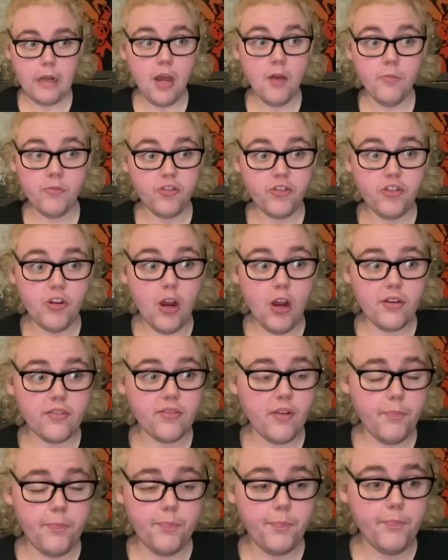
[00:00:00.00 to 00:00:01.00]
I'm shocked
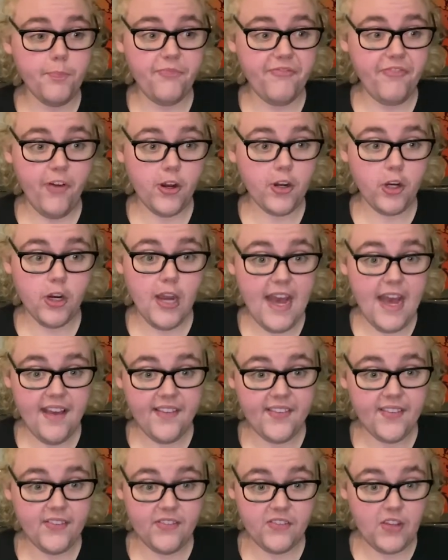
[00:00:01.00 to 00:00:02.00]
the fucker
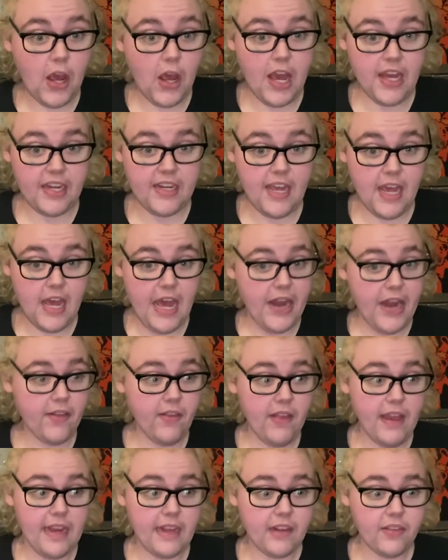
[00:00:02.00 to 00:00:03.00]
hasn't died yet.
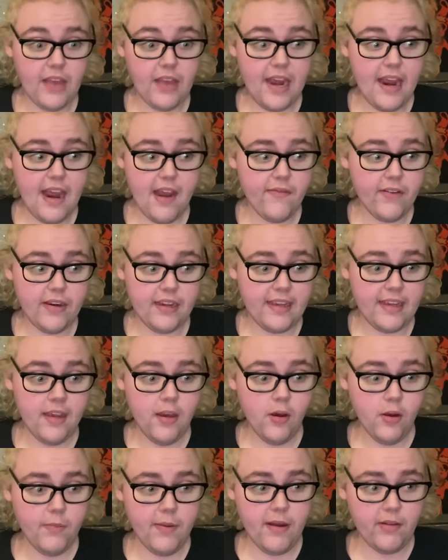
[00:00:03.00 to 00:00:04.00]
Like, they haven't
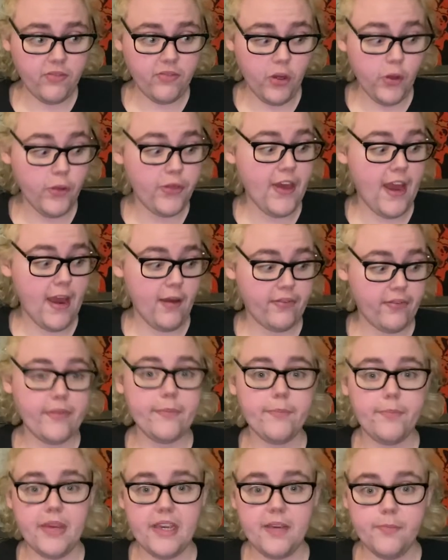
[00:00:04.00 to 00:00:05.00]
killed about
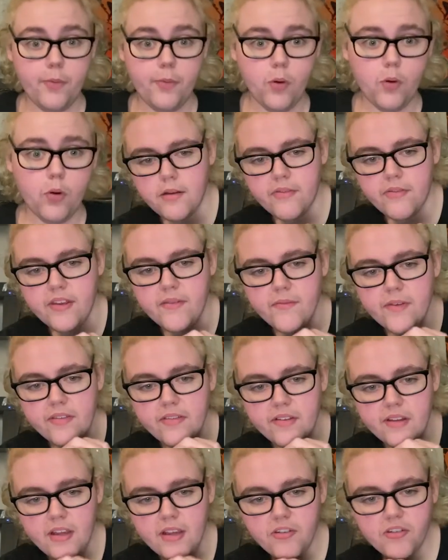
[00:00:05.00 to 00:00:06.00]
2,000 people. The
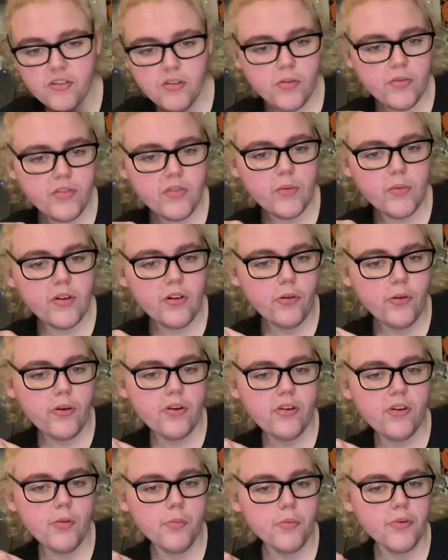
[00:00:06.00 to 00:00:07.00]
investigation also
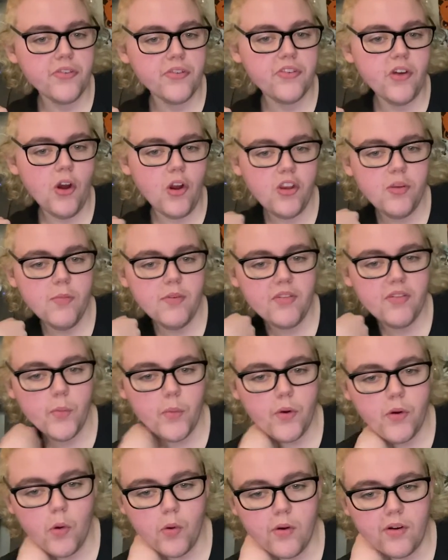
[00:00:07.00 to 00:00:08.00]
included numerous documents and
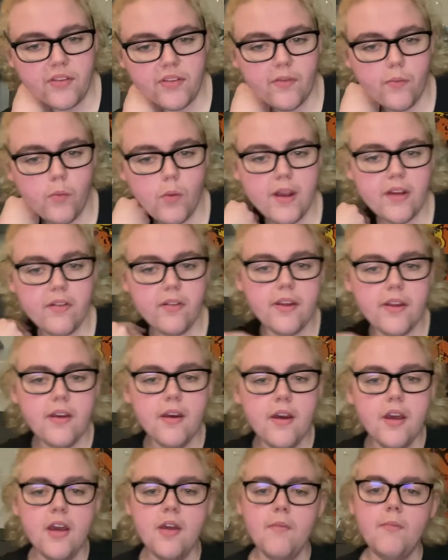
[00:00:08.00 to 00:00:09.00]
recordings of Whaley
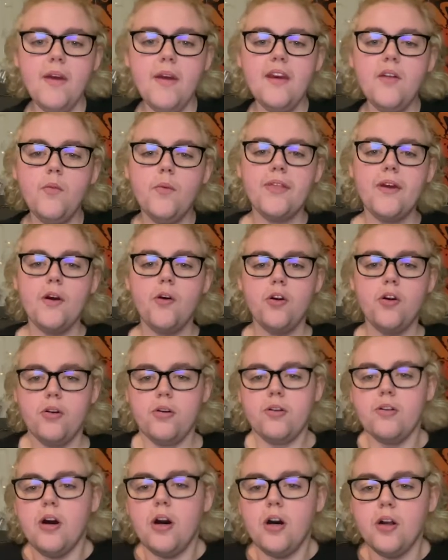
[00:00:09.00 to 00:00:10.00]
made without her
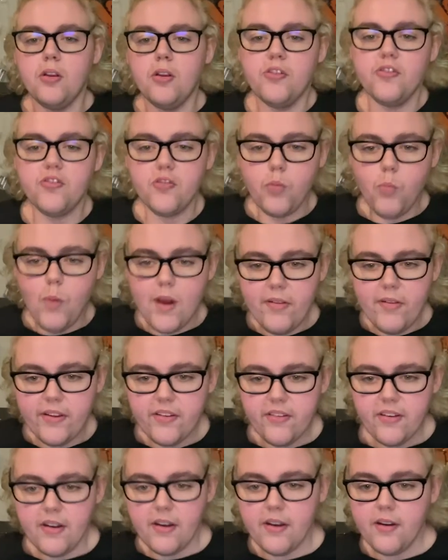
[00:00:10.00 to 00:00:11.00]
knowledge. Whaley
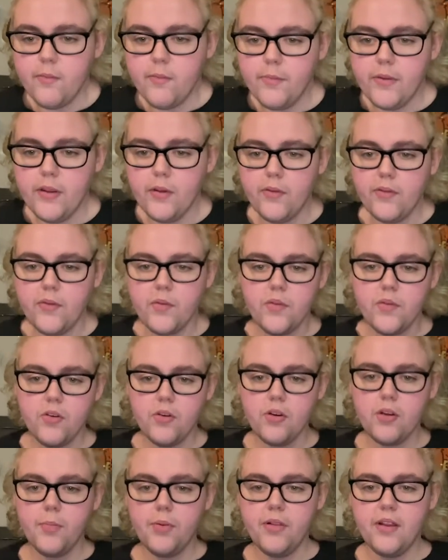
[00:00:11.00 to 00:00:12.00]
denied abuse
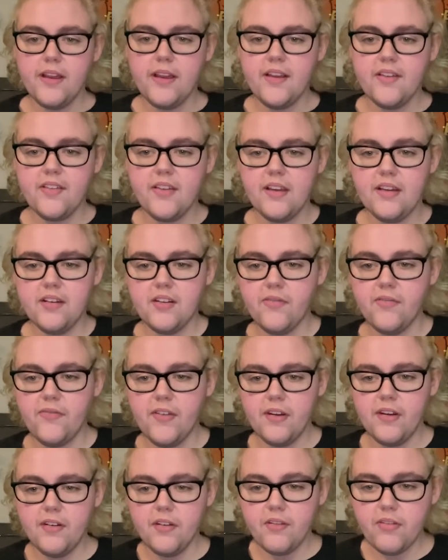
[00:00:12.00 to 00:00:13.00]
took place and
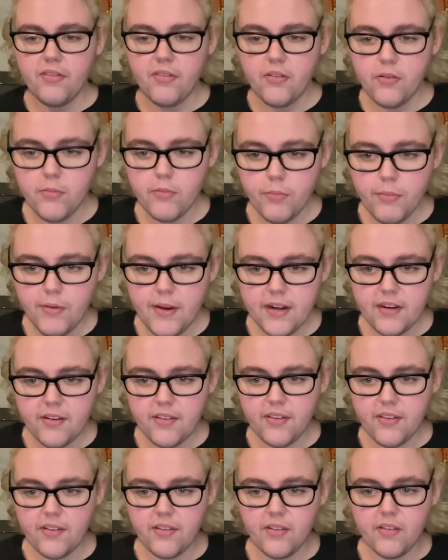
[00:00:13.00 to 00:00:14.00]
defended certain
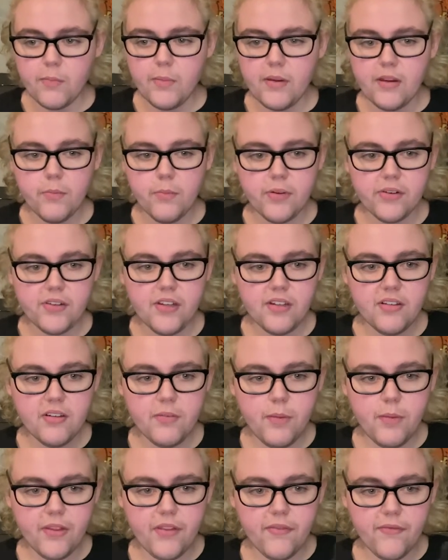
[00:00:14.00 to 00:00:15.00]
practices as being
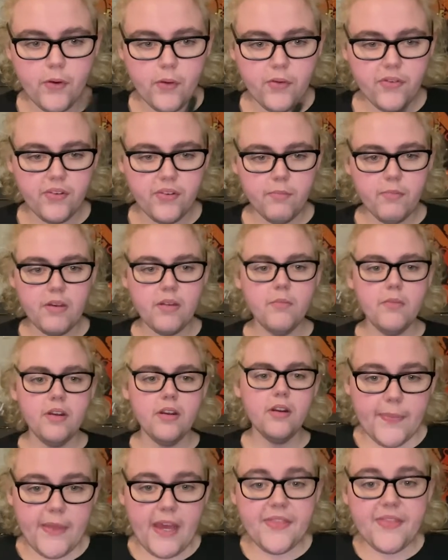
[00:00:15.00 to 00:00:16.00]
protected by the First
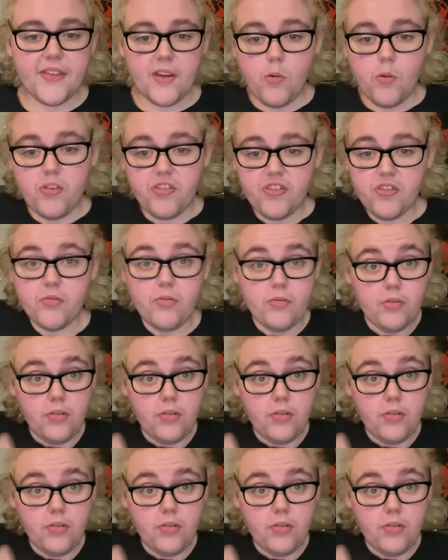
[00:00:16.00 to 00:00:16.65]
Amendment. I think we should